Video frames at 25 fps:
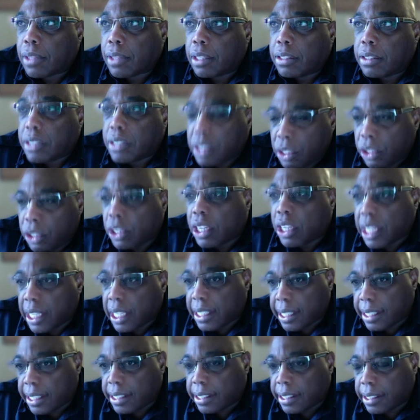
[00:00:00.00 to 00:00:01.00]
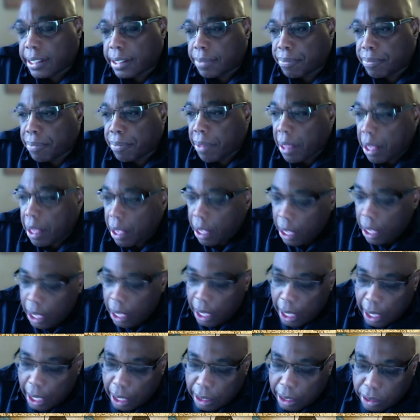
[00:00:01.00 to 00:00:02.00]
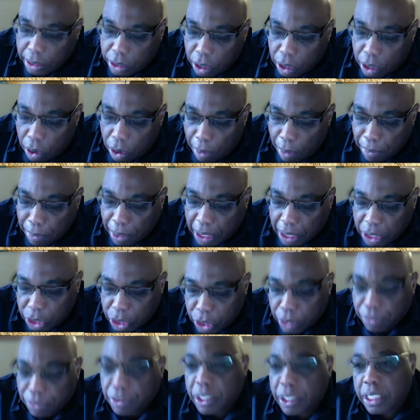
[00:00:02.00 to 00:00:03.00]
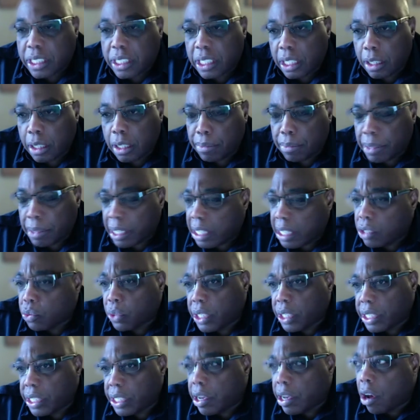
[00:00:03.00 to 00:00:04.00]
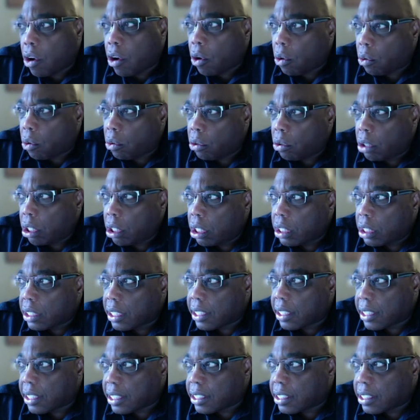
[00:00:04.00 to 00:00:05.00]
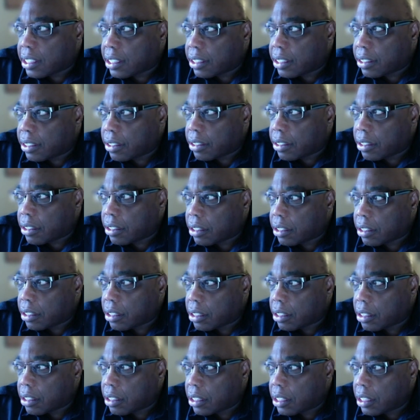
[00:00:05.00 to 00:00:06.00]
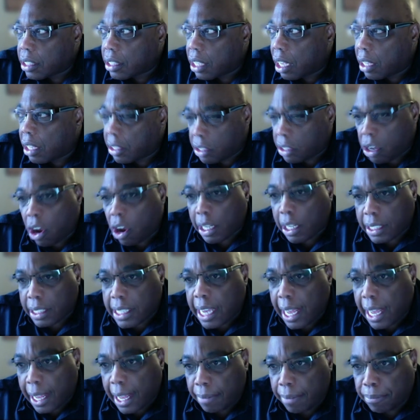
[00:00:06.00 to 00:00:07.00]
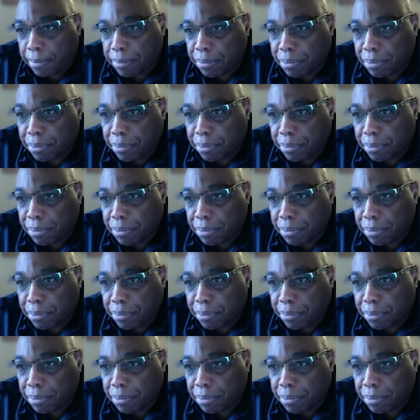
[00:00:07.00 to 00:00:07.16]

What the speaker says: look at this. So I'm going to shift this a little bit because we know that this is a dark time.